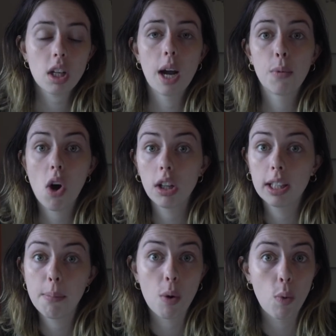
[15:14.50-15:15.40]
I'm
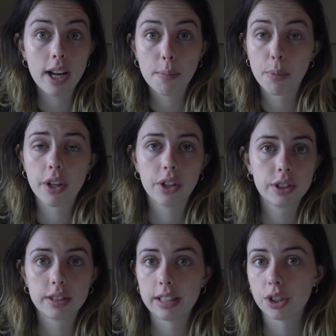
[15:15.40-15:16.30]
calling my white brothers,
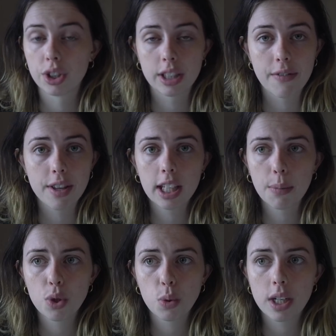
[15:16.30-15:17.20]
sisters, everything in
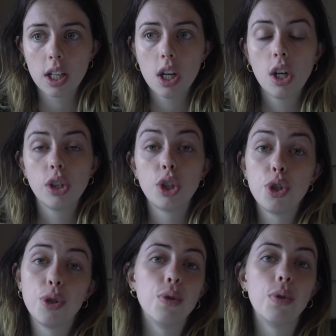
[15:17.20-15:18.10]
between to
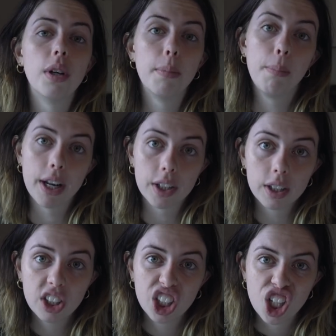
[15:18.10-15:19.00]
do
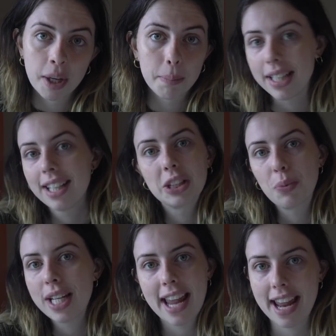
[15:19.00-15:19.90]
better, because
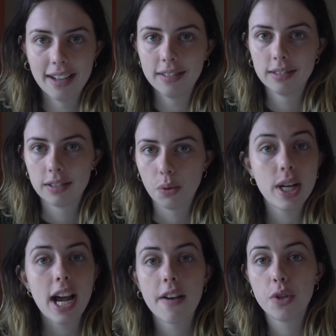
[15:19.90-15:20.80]
we can.
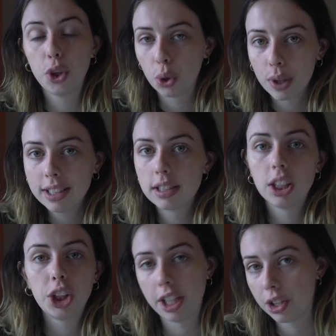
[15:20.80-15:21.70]
We have the choice to
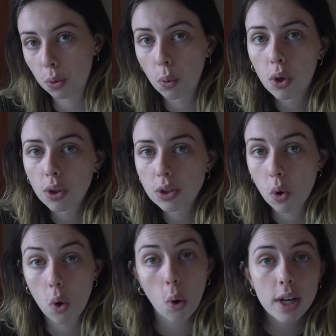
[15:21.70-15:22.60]
change the world,
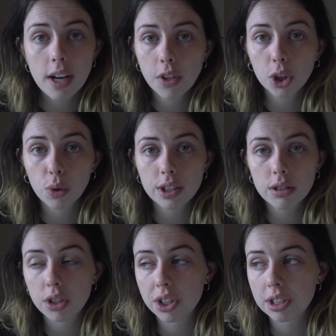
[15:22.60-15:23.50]
or we have the choice
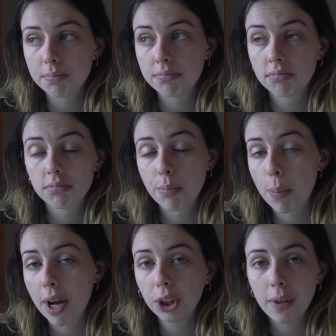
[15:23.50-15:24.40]
to just
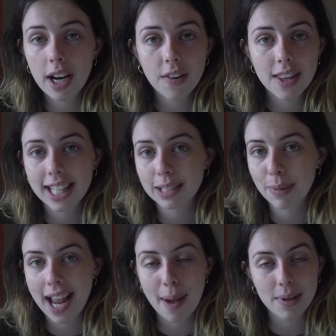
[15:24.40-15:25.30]
perpetuate everything that's
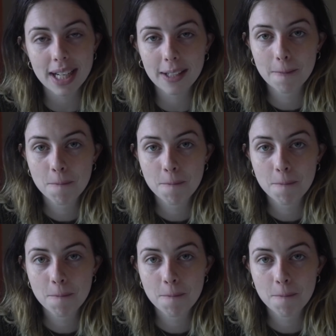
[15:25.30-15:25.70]
been happening.